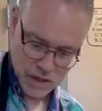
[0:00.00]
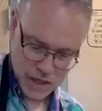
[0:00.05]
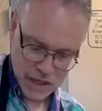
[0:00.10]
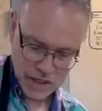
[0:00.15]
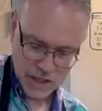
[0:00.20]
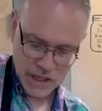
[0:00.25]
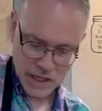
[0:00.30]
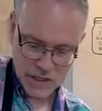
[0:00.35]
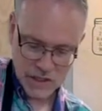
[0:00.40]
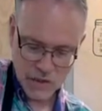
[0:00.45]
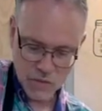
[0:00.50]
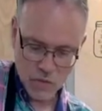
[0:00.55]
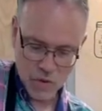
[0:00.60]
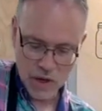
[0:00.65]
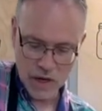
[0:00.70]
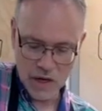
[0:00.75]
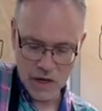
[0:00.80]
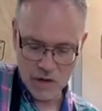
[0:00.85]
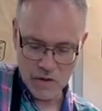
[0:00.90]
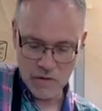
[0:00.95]
It takes a
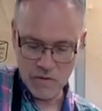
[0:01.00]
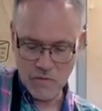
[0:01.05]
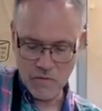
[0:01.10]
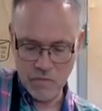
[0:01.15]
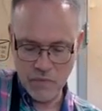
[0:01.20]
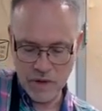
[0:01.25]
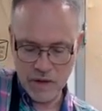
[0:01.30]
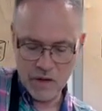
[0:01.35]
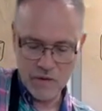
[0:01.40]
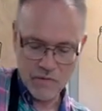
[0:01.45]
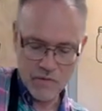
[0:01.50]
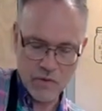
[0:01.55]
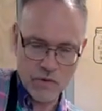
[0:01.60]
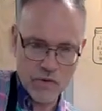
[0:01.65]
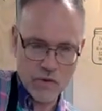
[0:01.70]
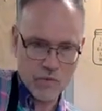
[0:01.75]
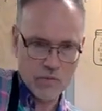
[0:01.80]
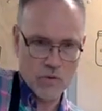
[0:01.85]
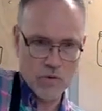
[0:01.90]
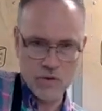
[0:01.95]
while for
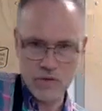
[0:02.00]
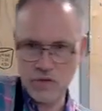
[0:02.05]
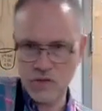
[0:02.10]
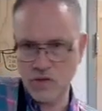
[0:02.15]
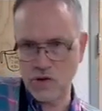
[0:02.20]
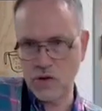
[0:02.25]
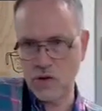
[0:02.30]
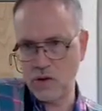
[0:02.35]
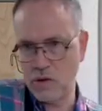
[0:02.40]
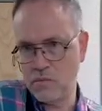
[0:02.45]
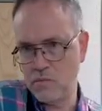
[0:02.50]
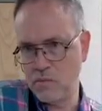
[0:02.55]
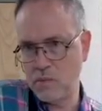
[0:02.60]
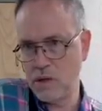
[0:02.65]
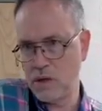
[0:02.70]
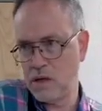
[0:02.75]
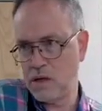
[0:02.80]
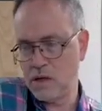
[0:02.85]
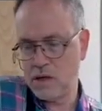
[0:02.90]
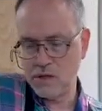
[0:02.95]
the moisture
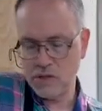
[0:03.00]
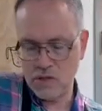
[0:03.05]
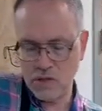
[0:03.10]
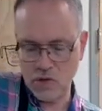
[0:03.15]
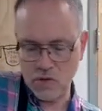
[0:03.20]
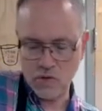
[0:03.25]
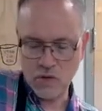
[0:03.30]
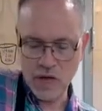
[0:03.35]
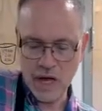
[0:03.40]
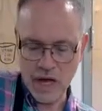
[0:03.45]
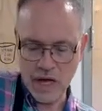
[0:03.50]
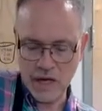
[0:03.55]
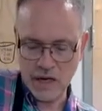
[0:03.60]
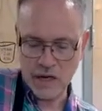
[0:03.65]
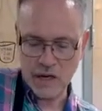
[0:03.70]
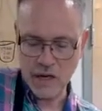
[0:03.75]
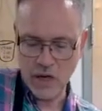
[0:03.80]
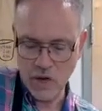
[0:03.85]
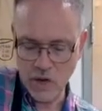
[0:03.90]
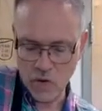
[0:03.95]
to kind
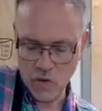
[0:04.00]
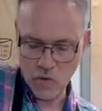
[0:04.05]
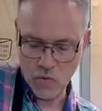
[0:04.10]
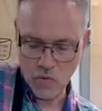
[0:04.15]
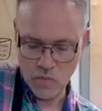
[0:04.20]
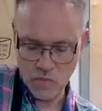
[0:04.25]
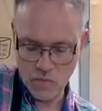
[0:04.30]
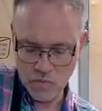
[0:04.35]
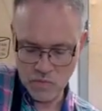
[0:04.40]
of